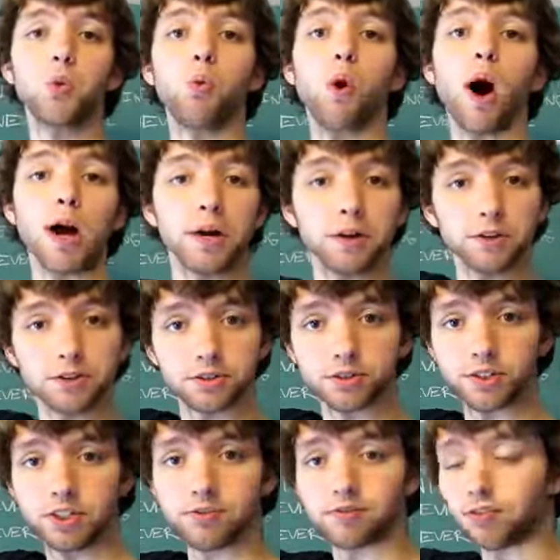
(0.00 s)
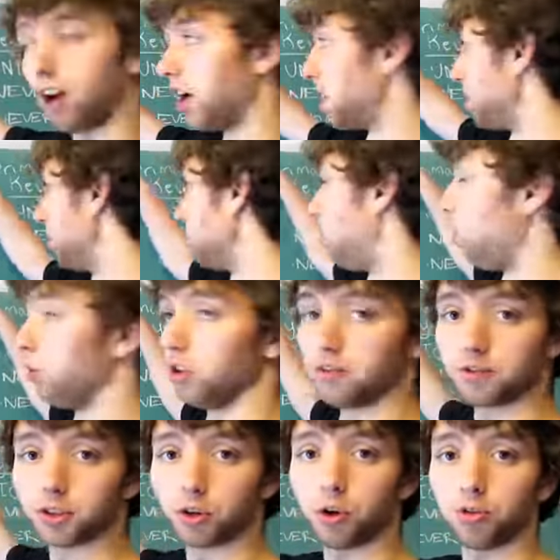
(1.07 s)
required to define all
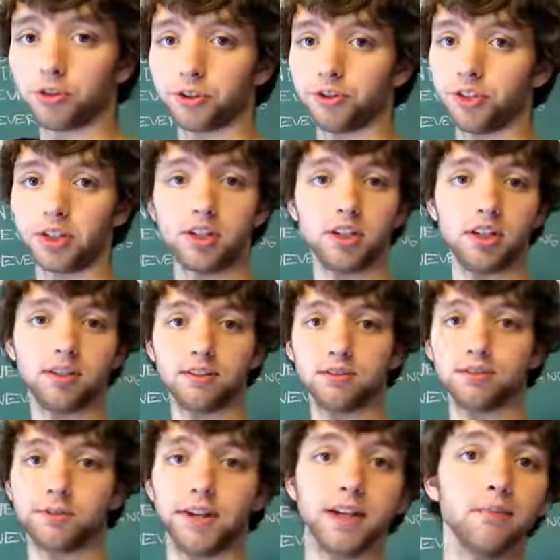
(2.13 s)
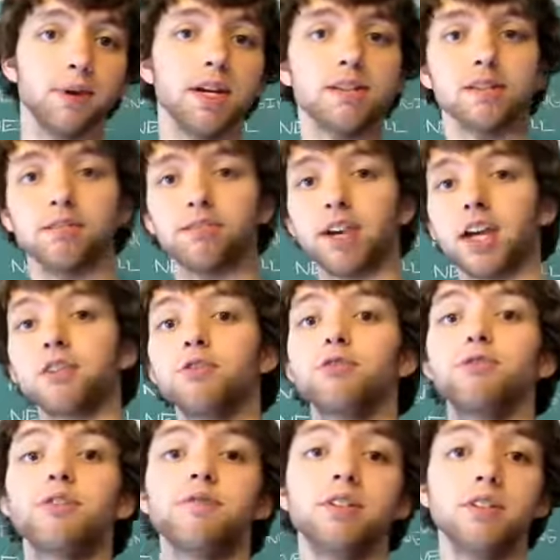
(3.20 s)
of your alternate keys in your database. In fact, you
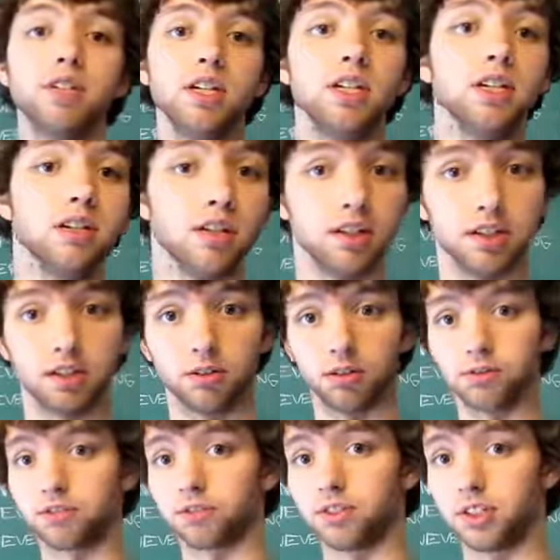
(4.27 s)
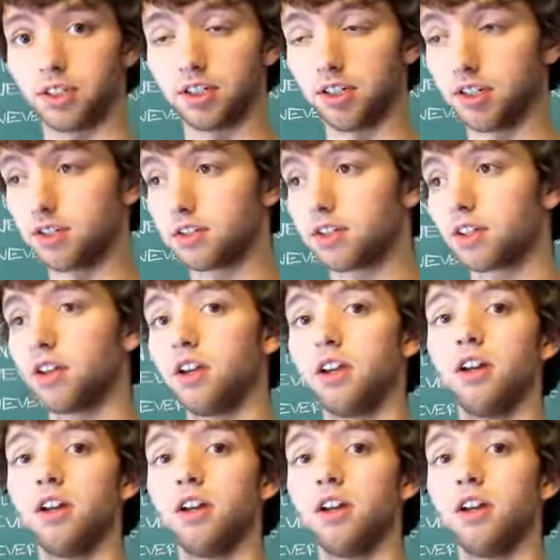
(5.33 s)
don't even need any alternate keys.